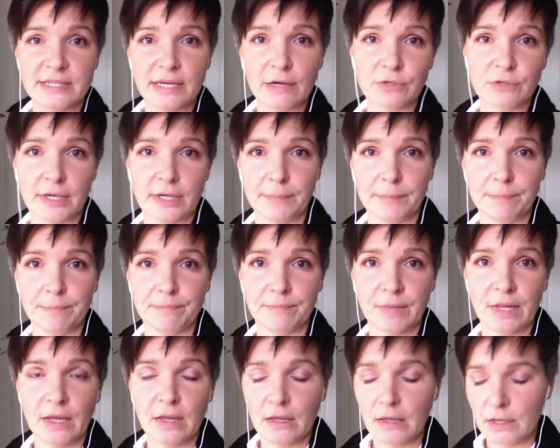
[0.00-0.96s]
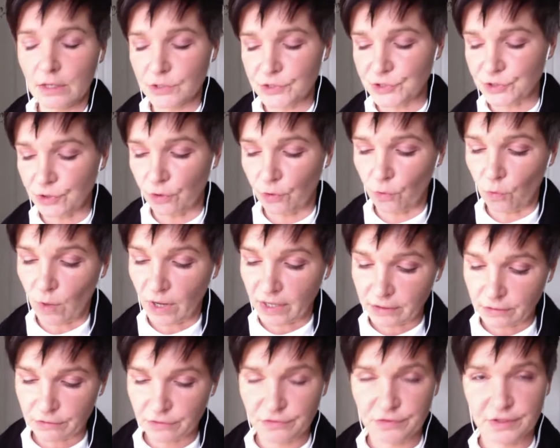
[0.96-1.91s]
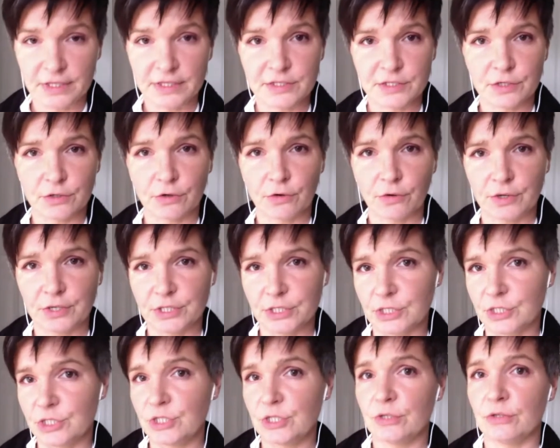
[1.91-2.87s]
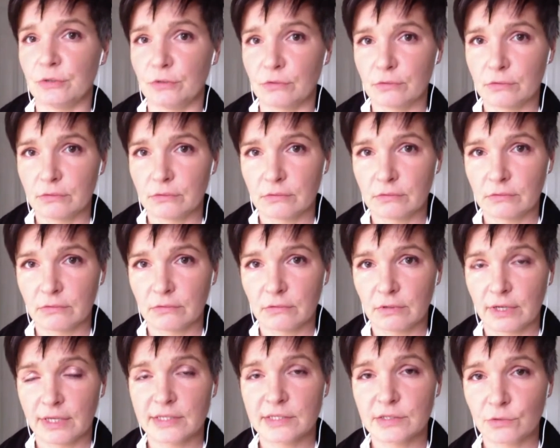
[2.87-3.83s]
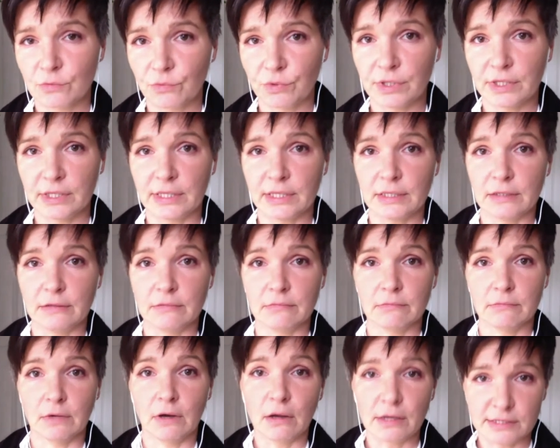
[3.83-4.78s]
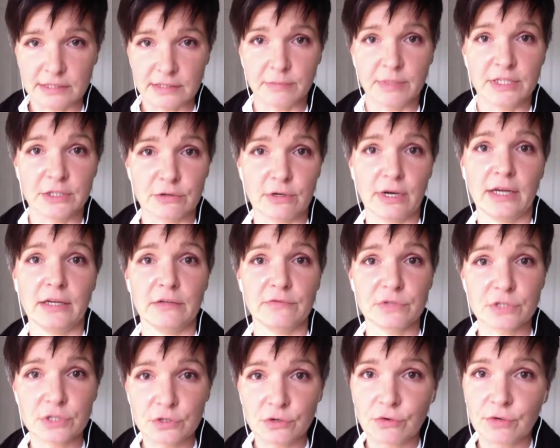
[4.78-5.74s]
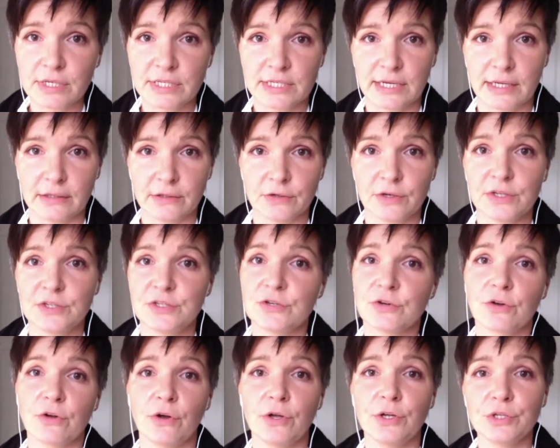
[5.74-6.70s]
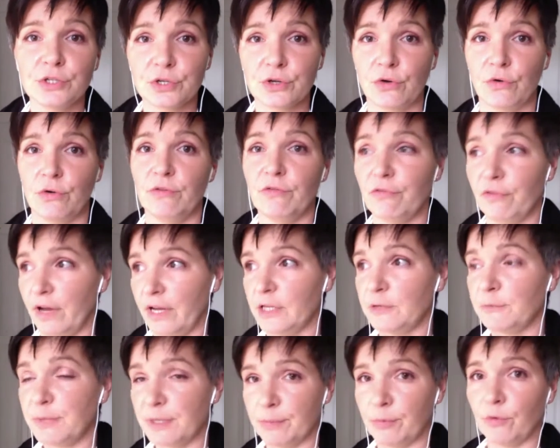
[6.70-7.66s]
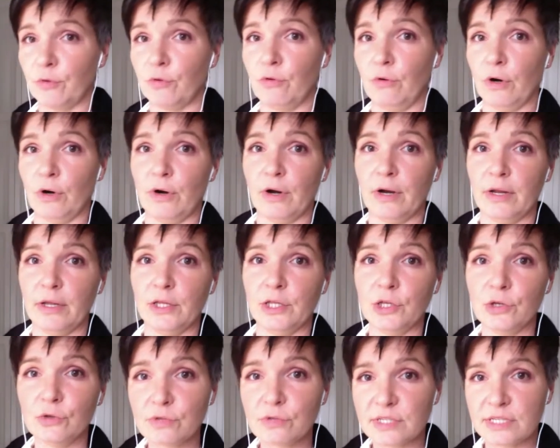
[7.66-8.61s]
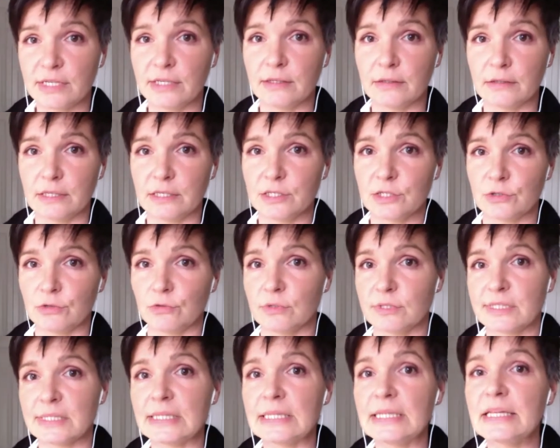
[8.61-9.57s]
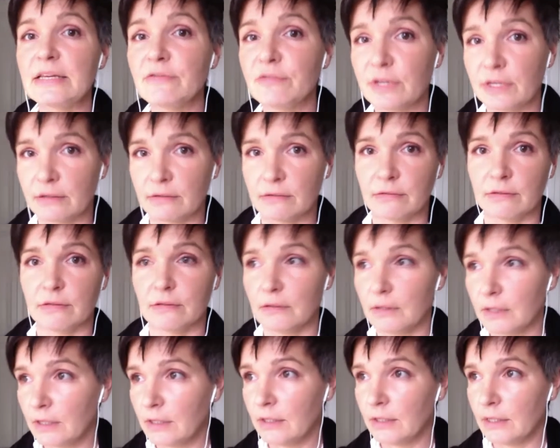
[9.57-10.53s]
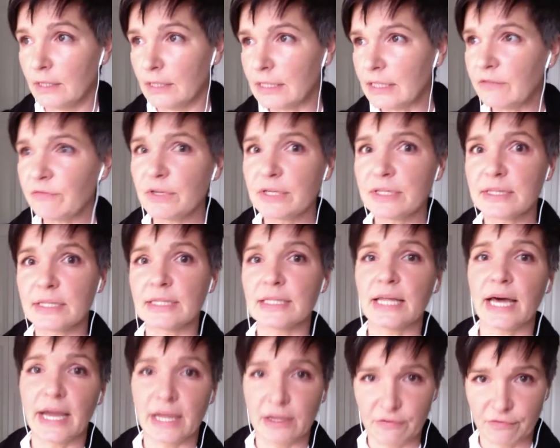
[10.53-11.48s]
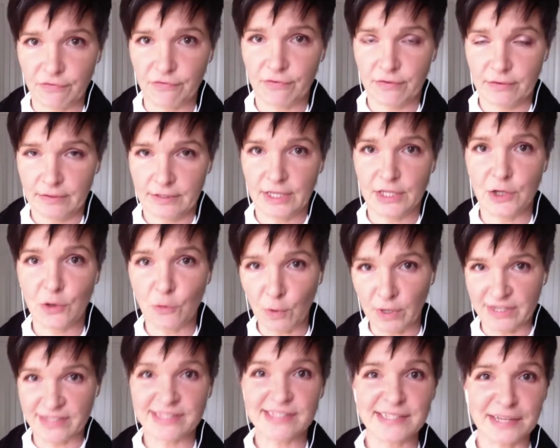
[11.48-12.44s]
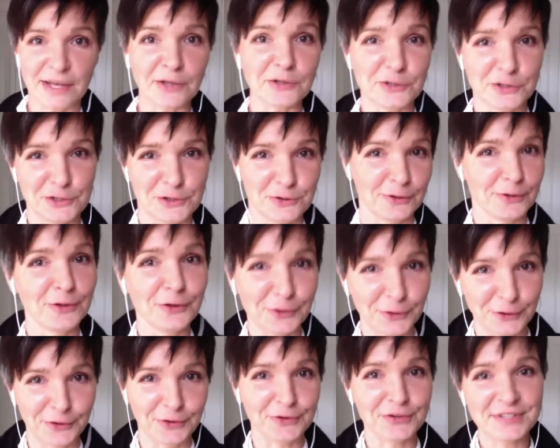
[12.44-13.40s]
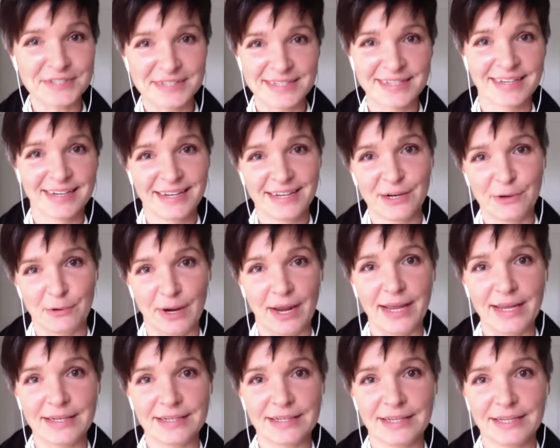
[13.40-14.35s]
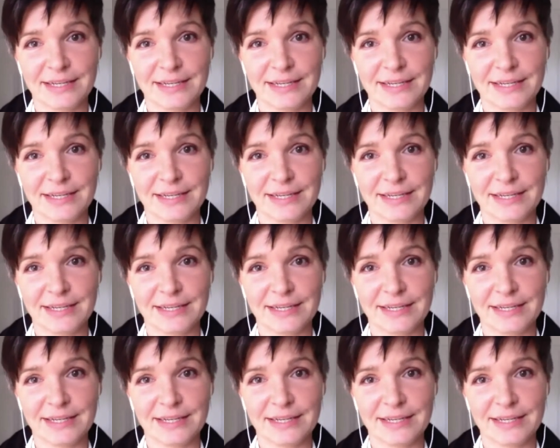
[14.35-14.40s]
as a really awesome interactive storyteller is you're going to go and find people who are using these tools, living the living the life that you want to sell to your learners, right? They're in a position where you want to get everybody else to